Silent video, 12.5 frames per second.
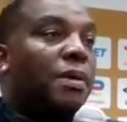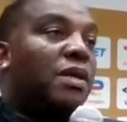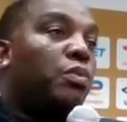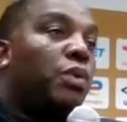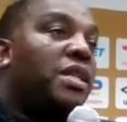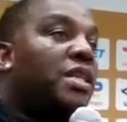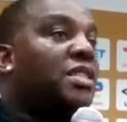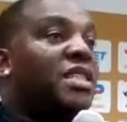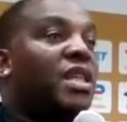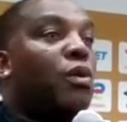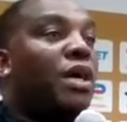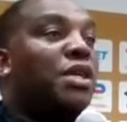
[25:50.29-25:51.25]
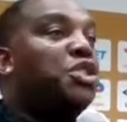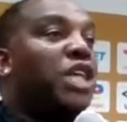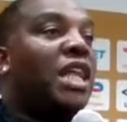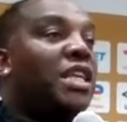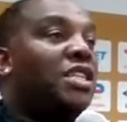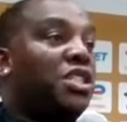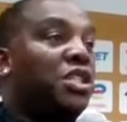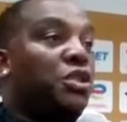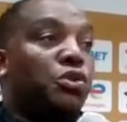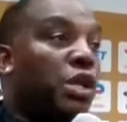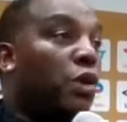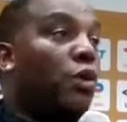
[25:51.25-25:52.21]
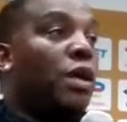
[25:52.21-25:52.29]
but when there's no one challenging
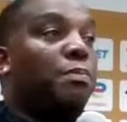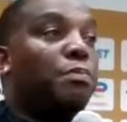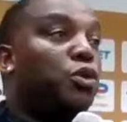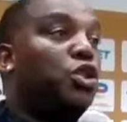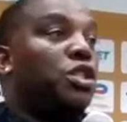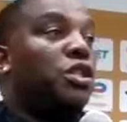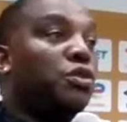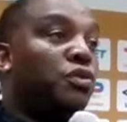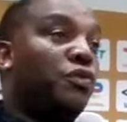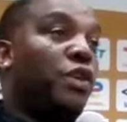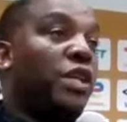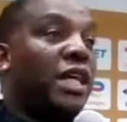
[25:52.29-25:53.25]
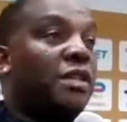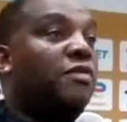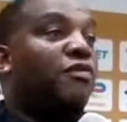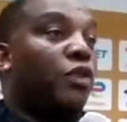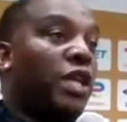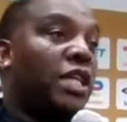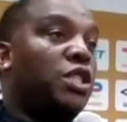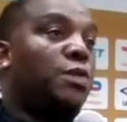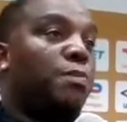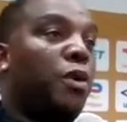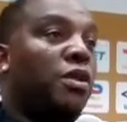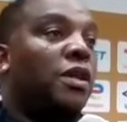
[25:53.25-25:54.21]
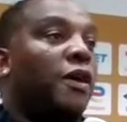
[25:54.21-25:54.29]
you, no one pushing you for that for that
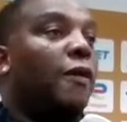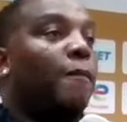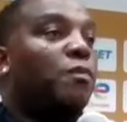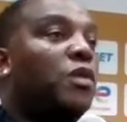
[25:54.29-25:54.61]
spot,